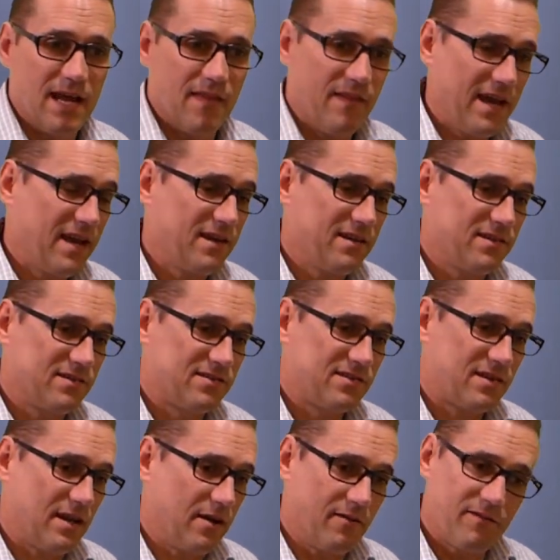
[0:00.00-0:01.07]
And that
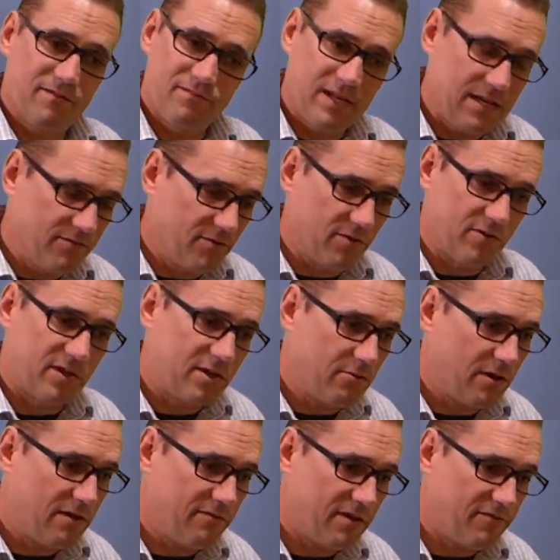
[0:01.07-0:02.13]
is, even though the
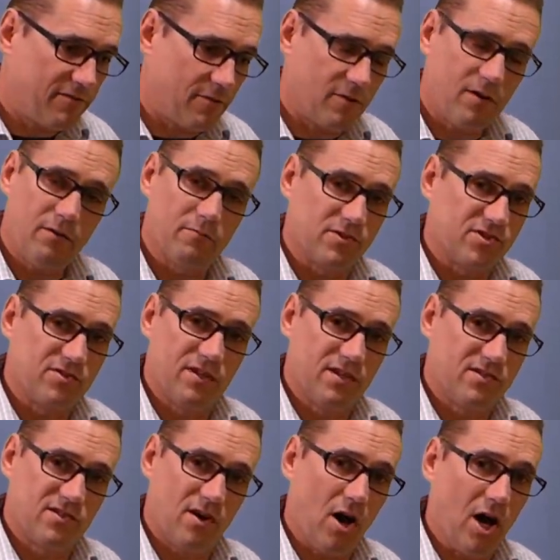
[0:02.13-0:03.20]

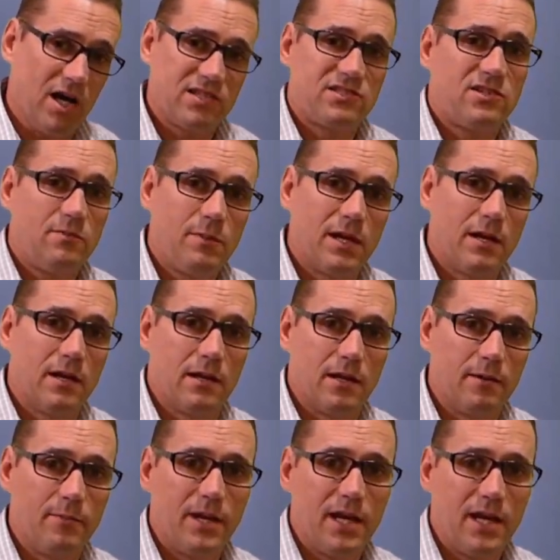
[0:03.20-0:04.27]
QAV400 is awesome at
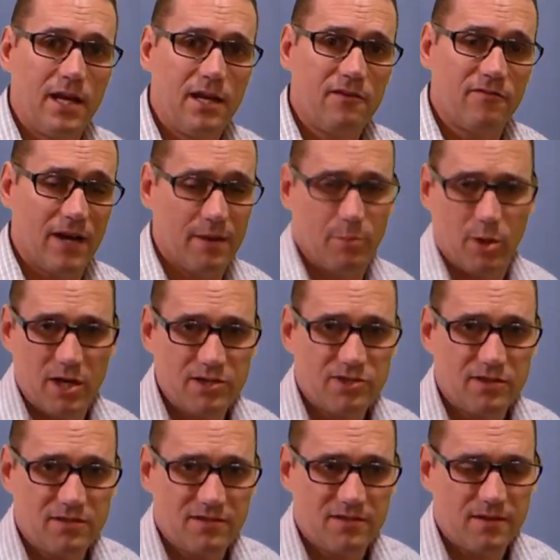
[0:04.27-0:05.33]
eliminating
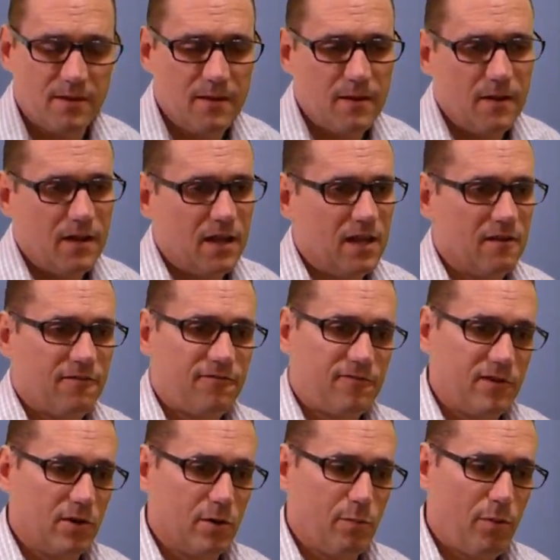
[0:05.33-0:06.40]
vibrations,
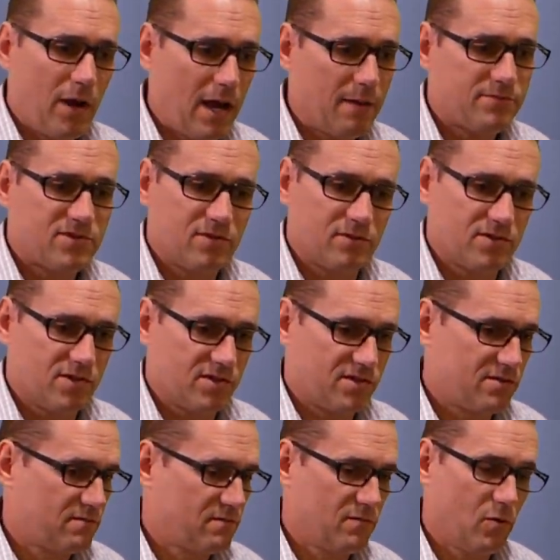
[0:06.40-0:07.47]
if your props are
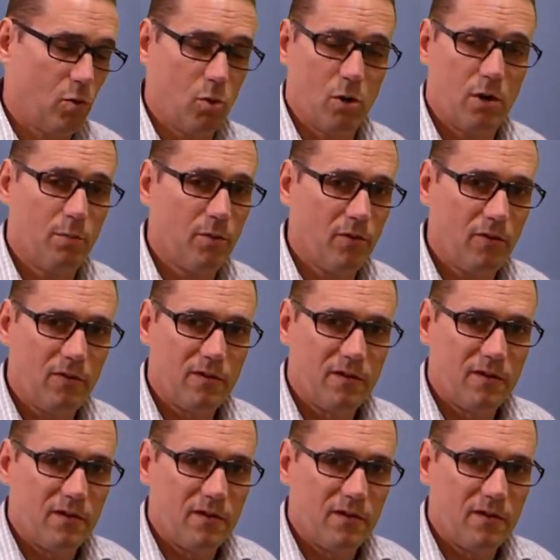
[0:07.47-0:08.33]
just horrible,